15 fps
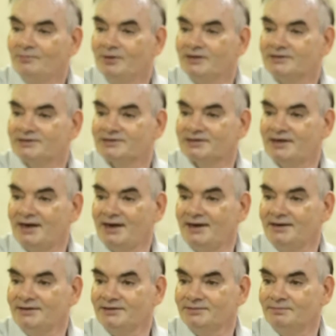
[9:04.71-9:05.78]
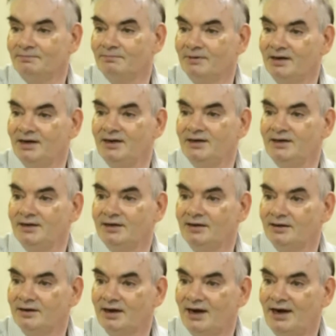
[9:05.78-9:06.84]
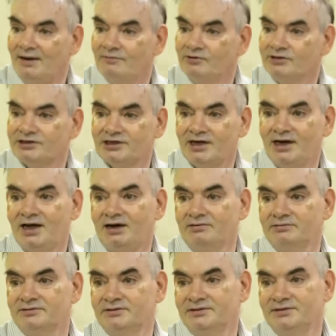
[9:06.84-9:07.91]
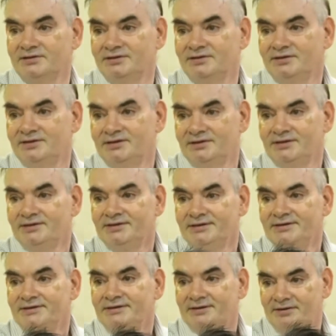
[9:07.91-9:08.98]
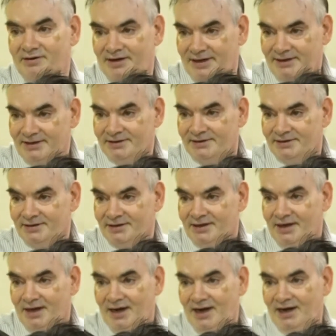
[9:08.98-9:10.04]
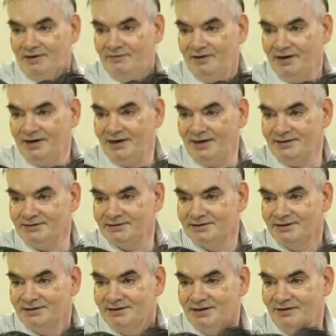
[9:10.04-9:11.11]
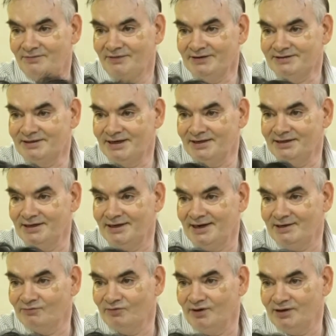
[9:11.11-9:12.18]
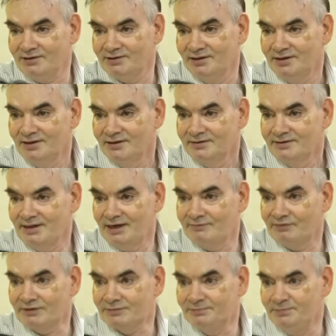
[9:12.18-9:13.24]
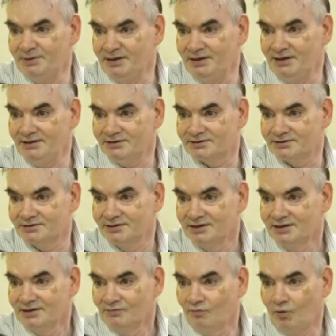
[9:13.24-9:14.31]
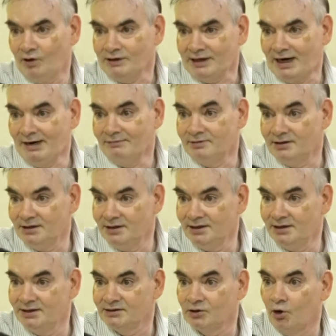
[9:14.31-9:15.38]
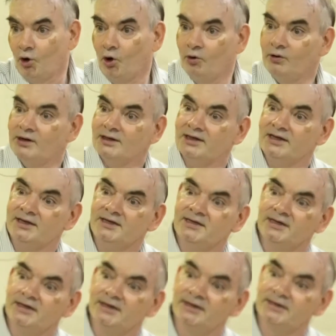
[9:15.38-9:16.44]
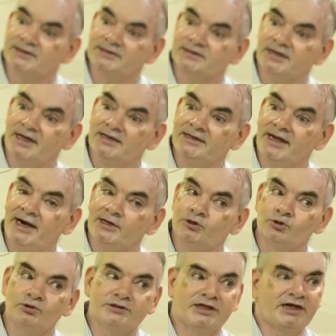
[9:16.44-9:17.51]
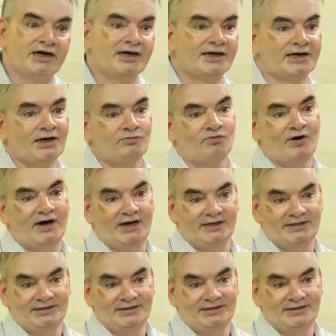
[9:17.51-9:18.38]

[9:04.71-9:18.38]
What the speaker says: much cash money I have to shell out. Right? And whereas if I say the net worth means what I have earned over the years, and that too theoretical one.